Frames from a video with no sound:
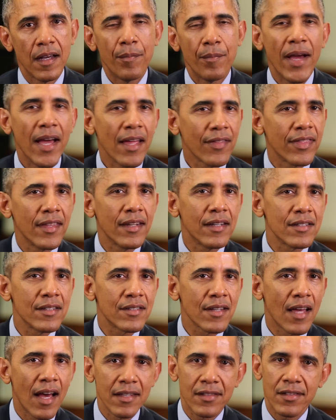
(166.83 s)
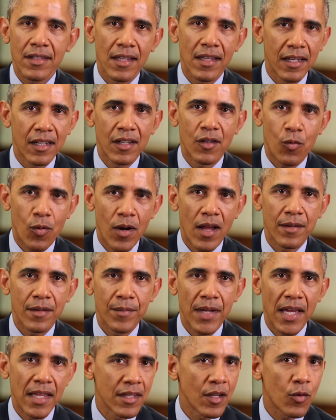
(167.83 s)
a path that has isolated Iran
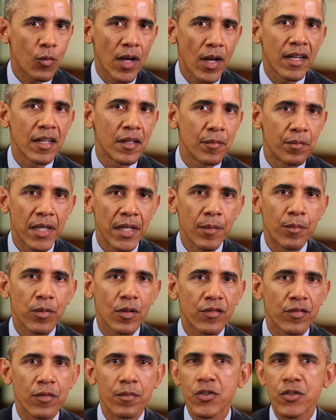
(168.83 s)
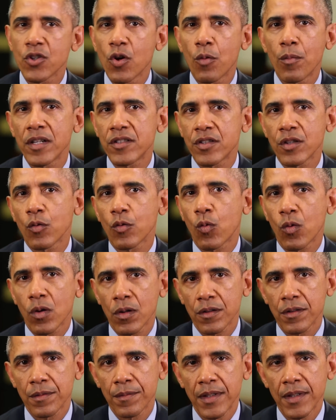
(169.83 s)
and the Iranian people from so much of the
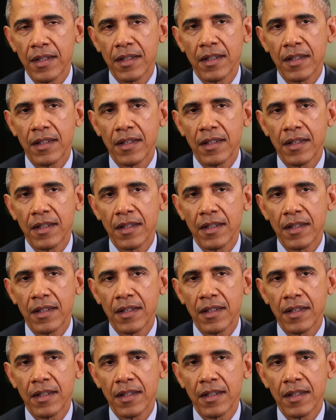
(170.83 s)
world,